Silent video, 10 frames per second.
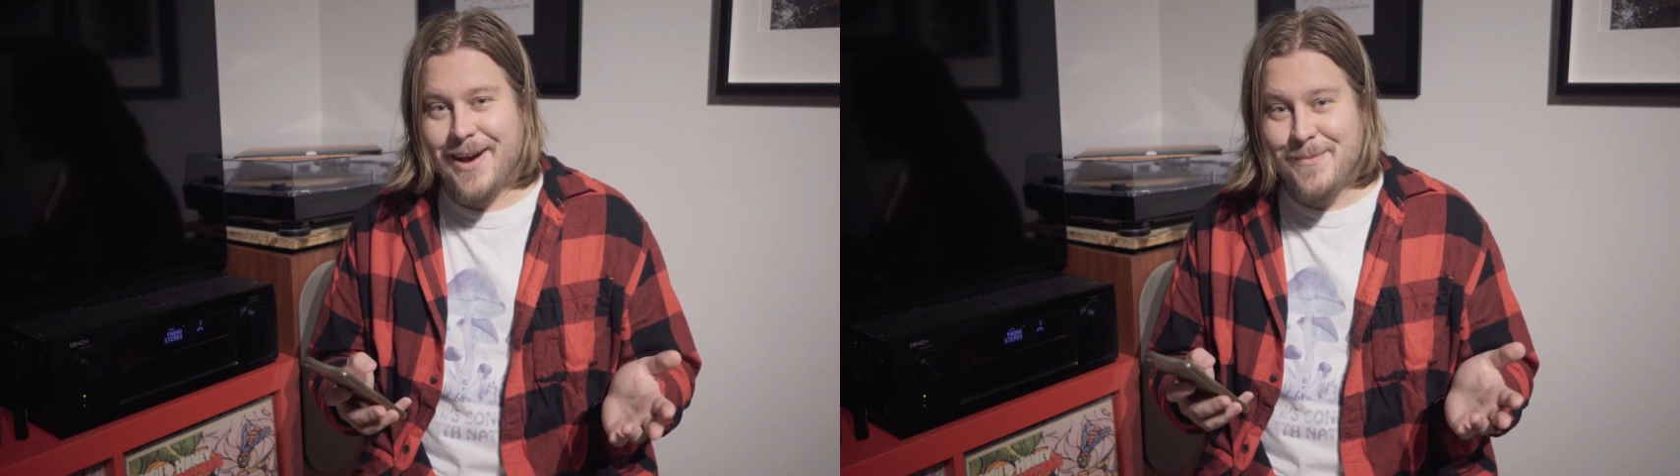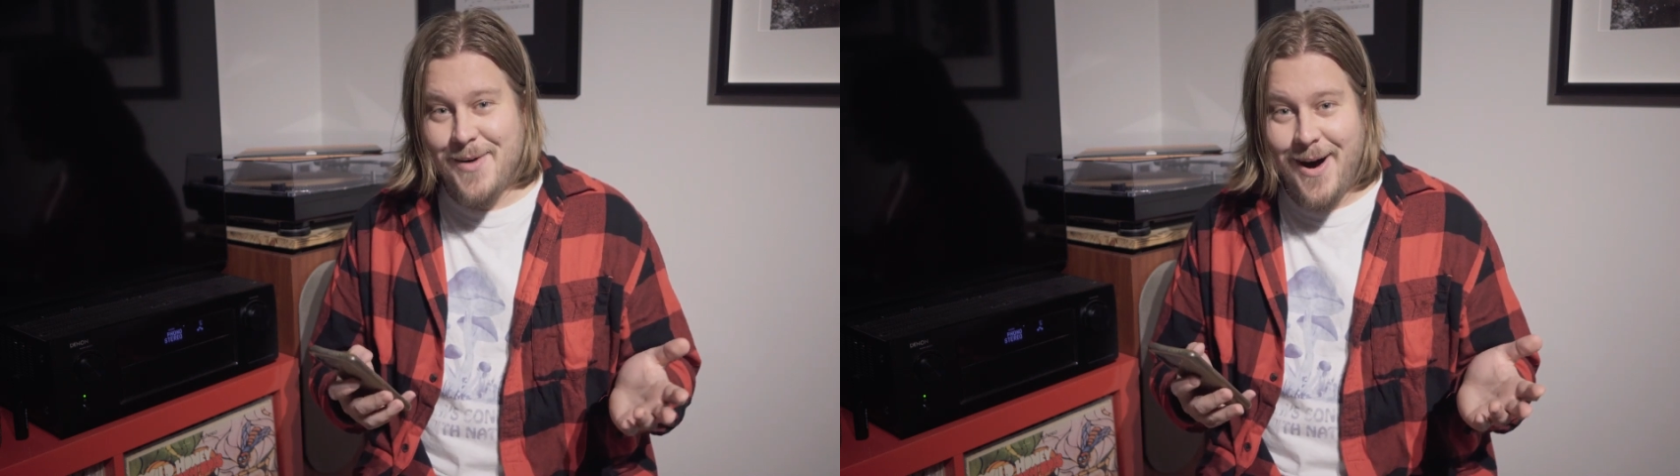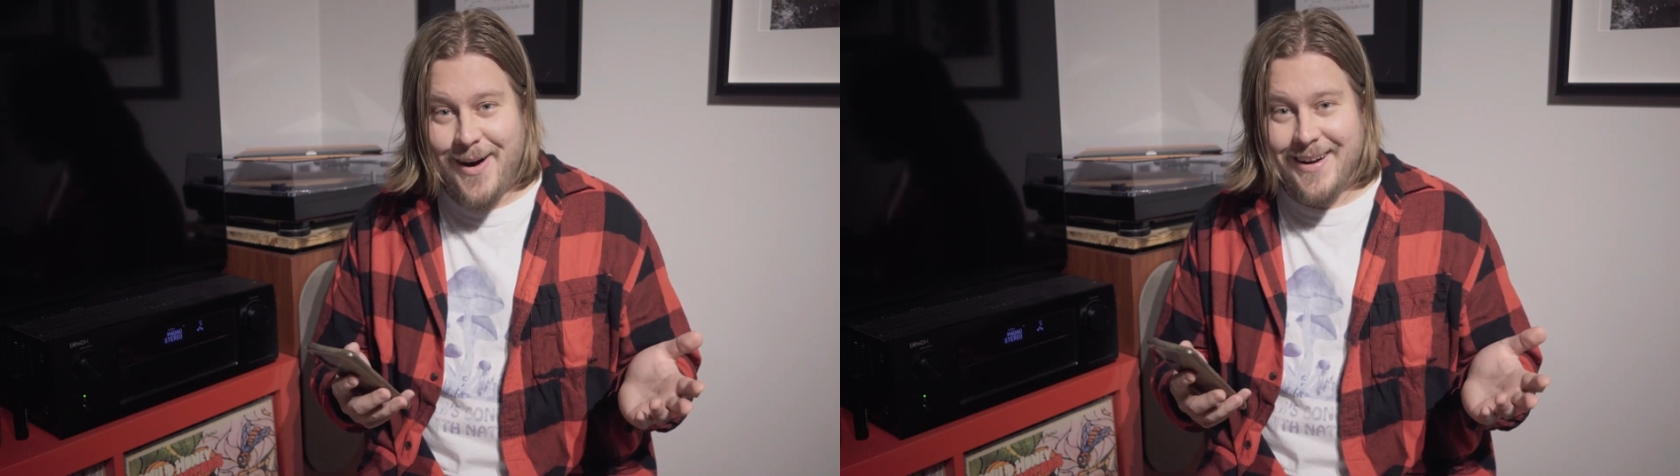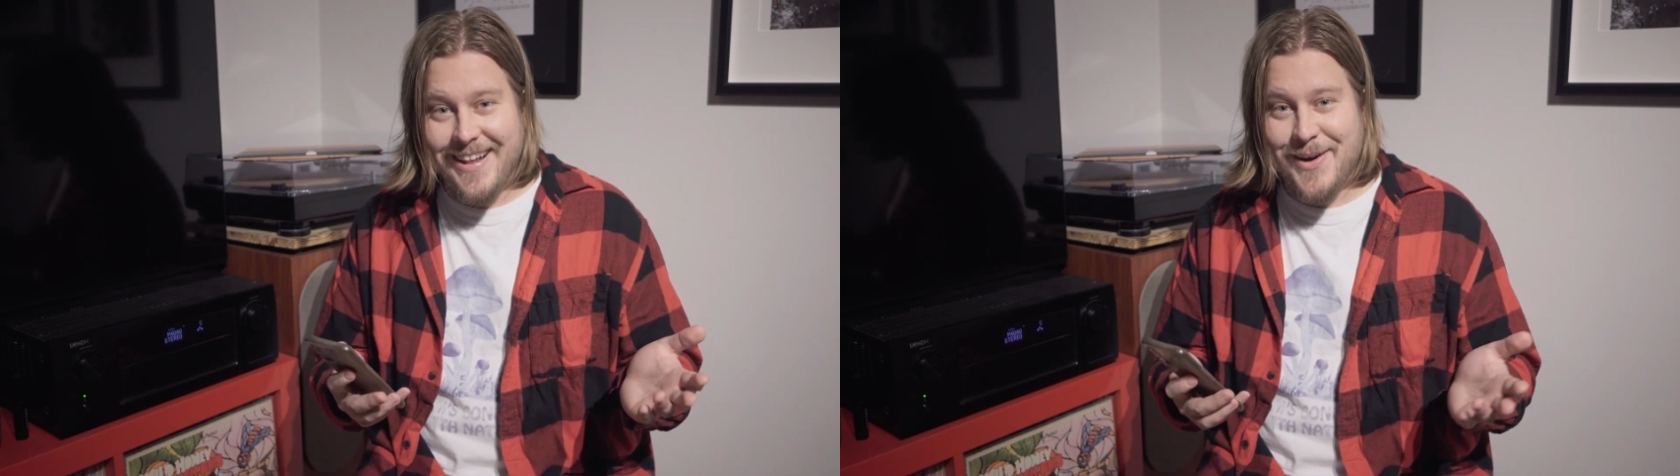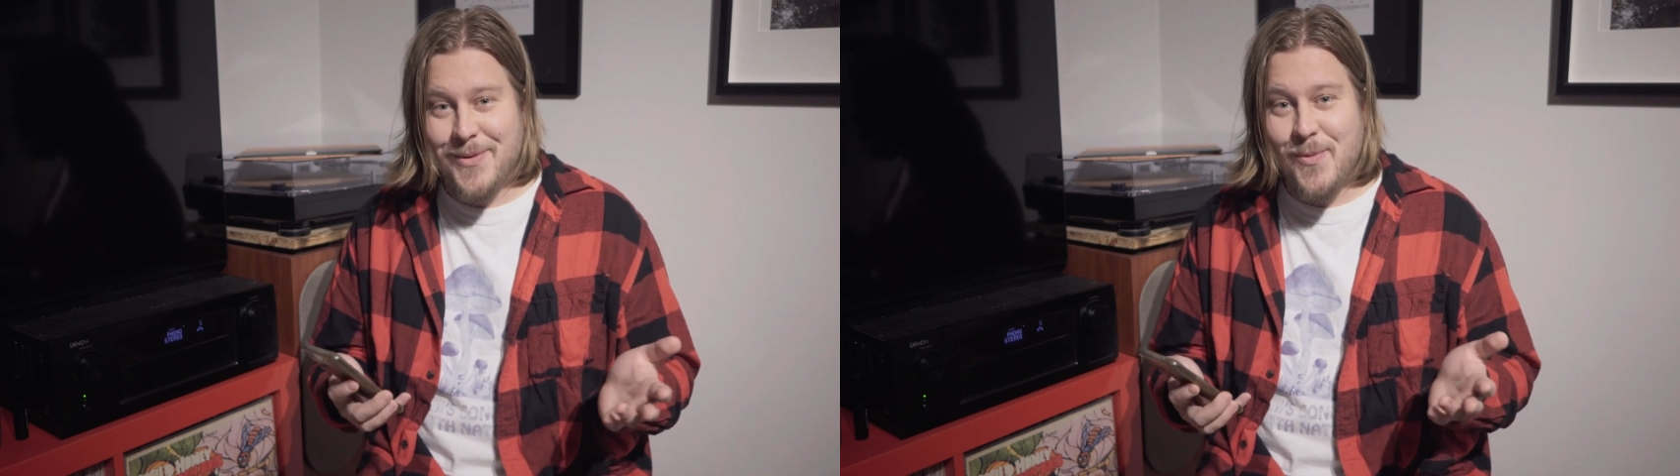Come on,
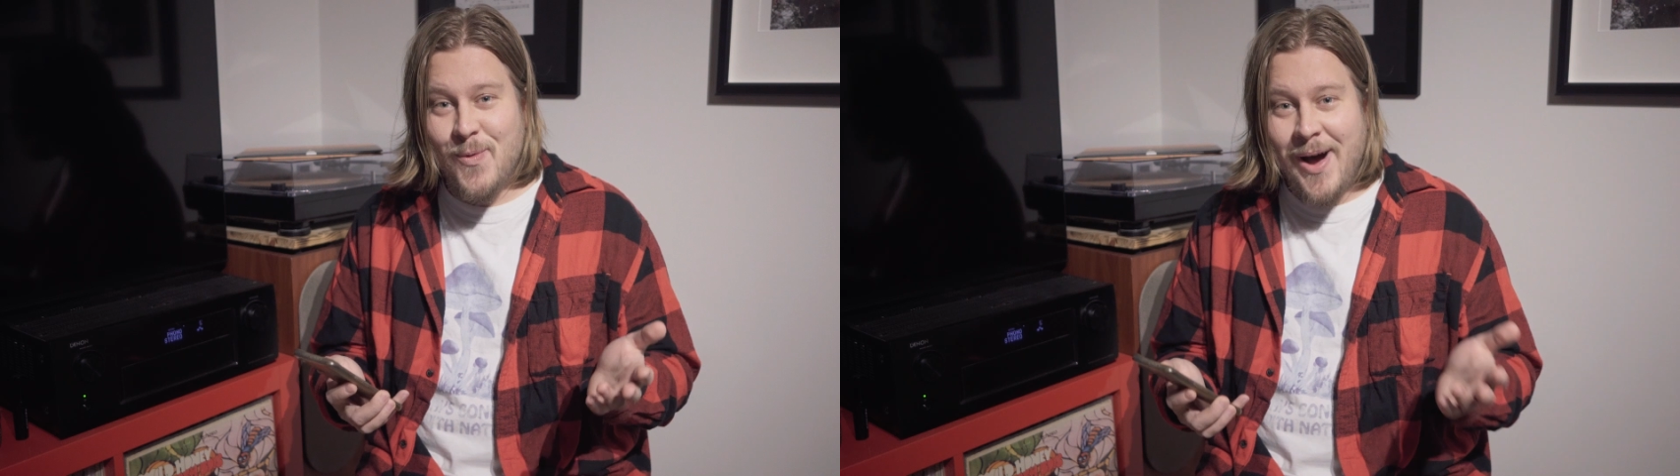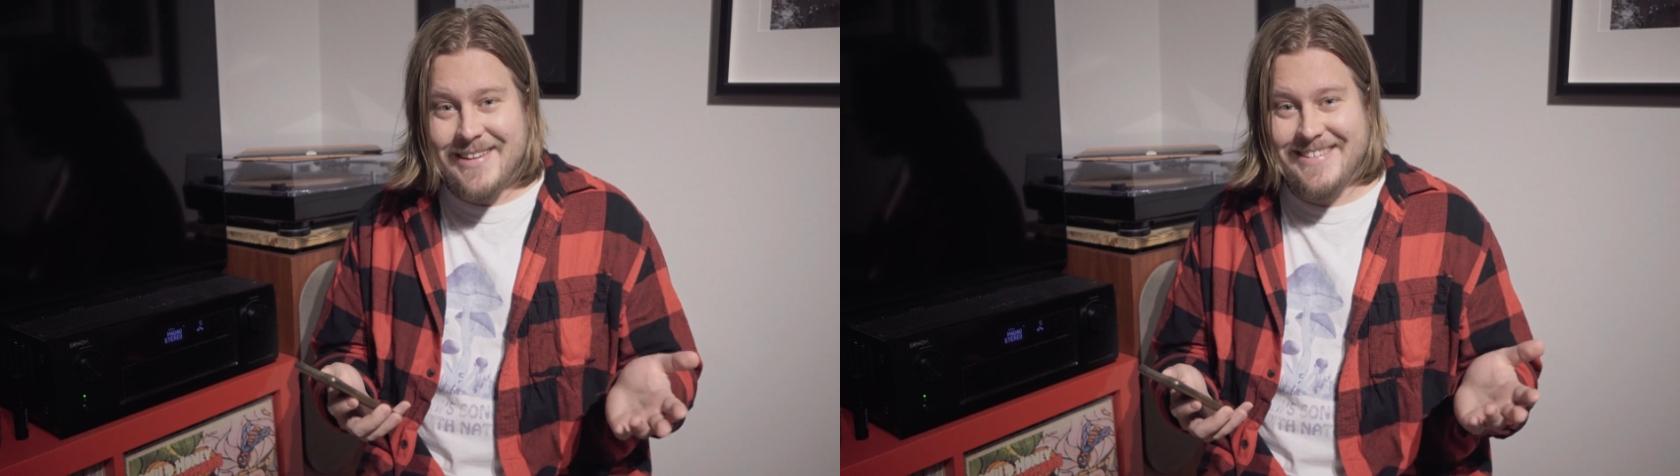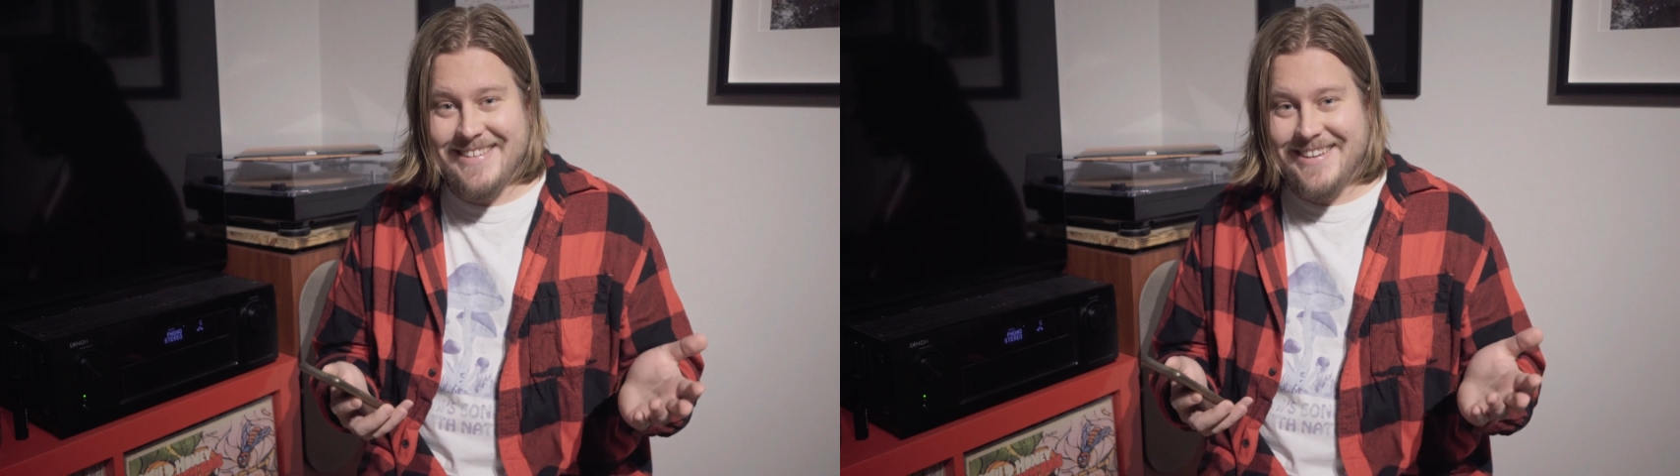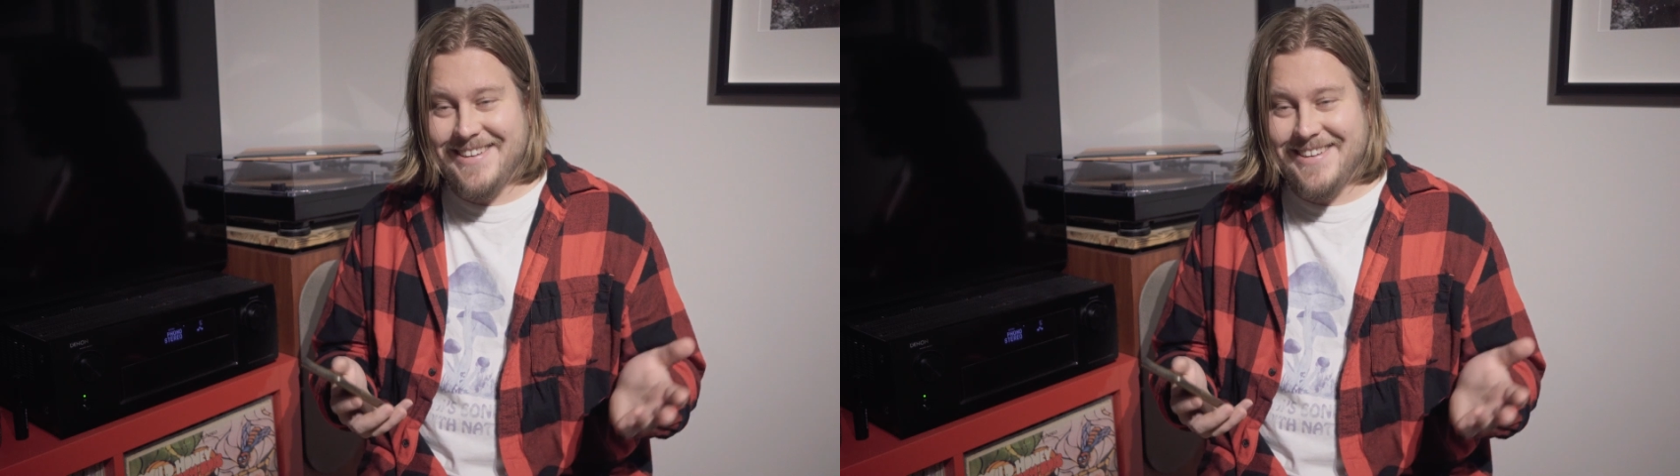like, what?